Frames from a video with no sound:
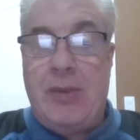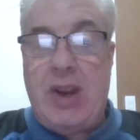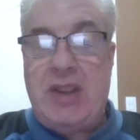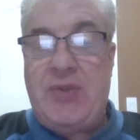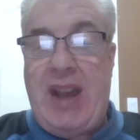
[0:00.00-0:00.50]

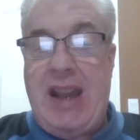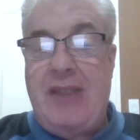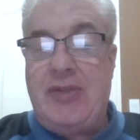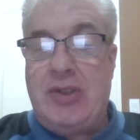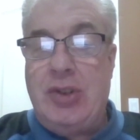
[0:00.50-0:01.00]
In race
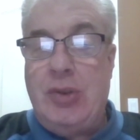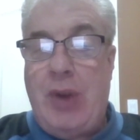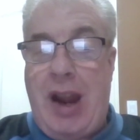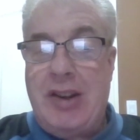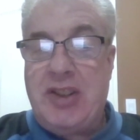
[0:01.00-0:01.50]
five, the
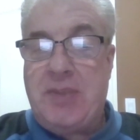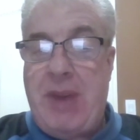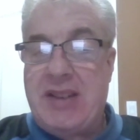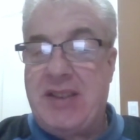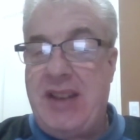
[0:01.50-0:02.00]
two
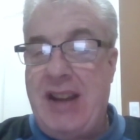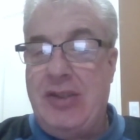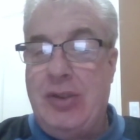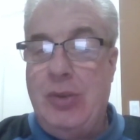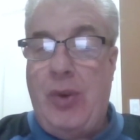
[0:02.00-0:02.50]
Artist Best
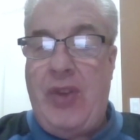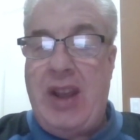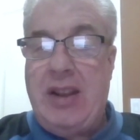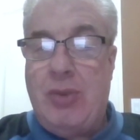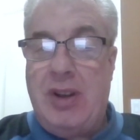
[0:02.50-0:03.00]
9 to 2 will
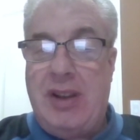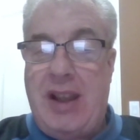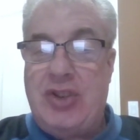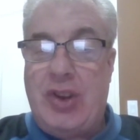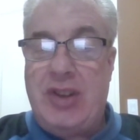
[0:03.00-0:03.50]
fade the morning
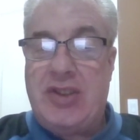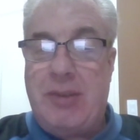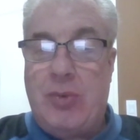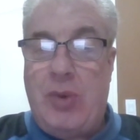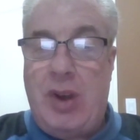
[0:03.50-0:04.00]
line choice
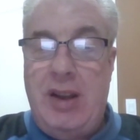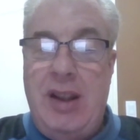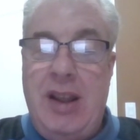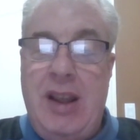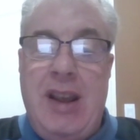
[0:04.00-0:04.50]
number
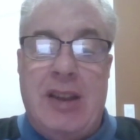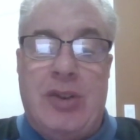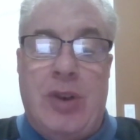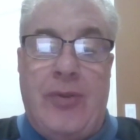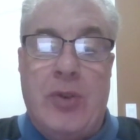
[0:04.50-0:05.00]
one.
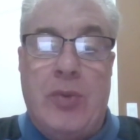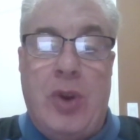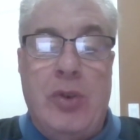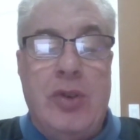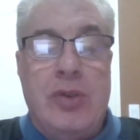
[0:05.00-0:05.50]
Kerford
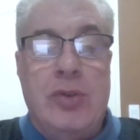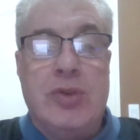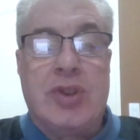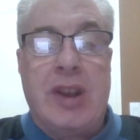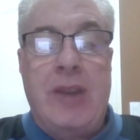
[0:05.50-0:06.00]
Road,
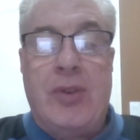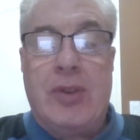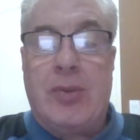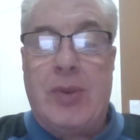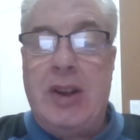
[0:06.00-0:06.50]
who's looking
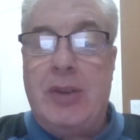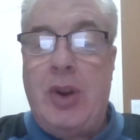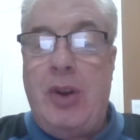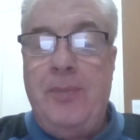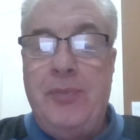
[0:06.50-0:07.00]
for three in a
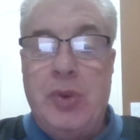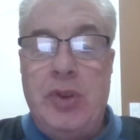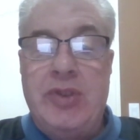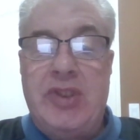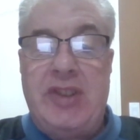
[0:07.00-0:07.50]
row, will
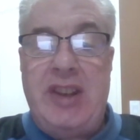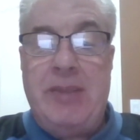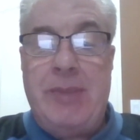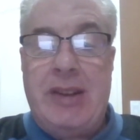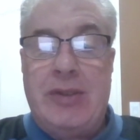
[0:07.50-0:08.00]
use the D.
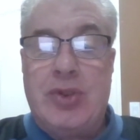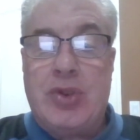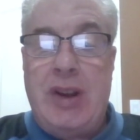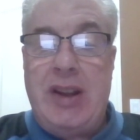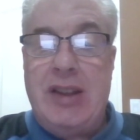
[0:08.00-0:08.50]
Domenico
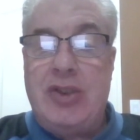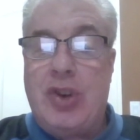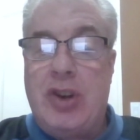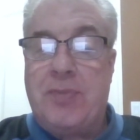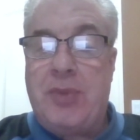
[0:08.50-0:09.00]
trainee and
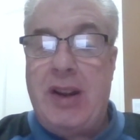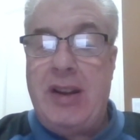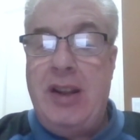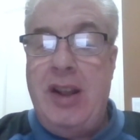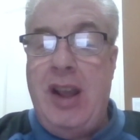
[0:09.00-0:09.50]
George
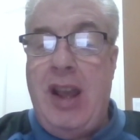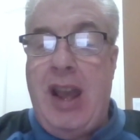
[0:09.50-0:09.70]
Brennan